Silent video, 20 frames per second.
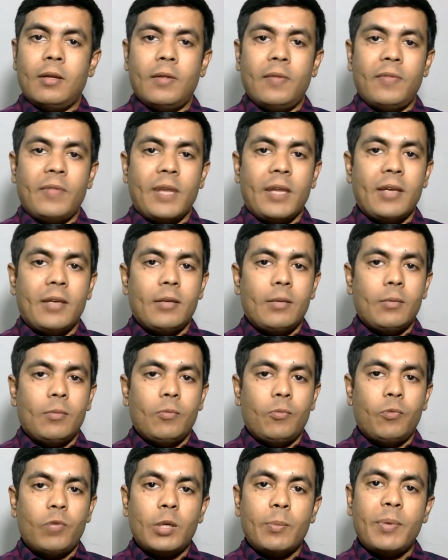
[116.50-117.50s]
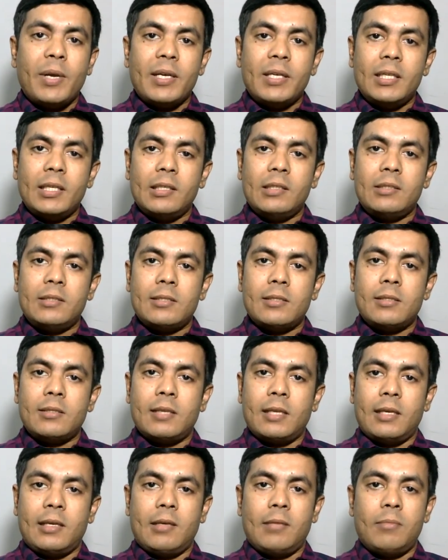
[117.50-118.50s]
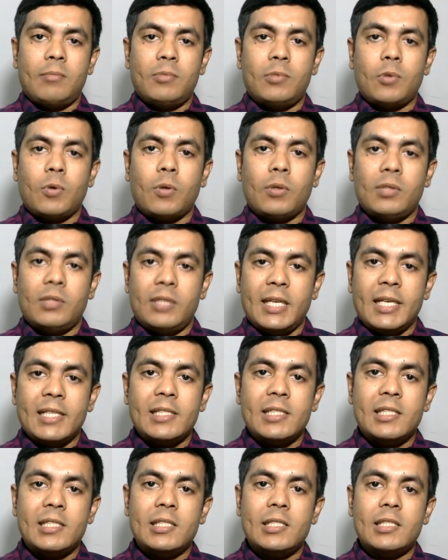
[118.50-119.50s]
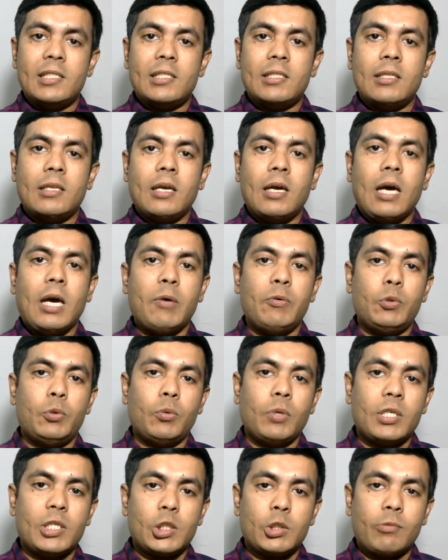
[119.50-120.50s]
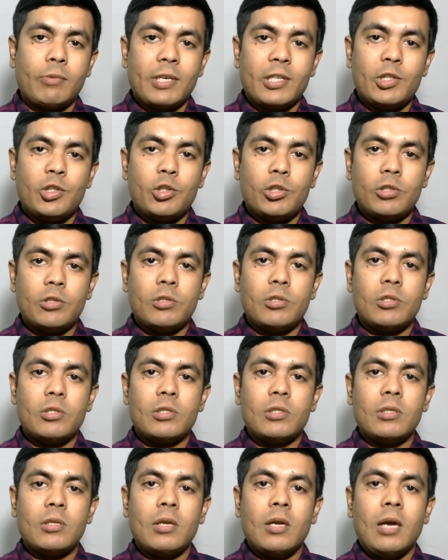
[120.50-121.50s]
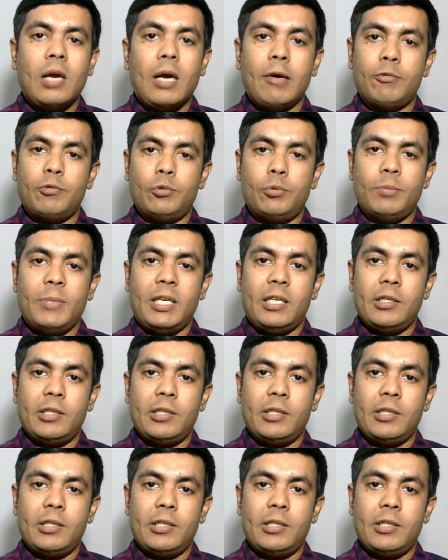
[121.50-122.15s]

then verb endings like all the tenses, how to ask questions, how to make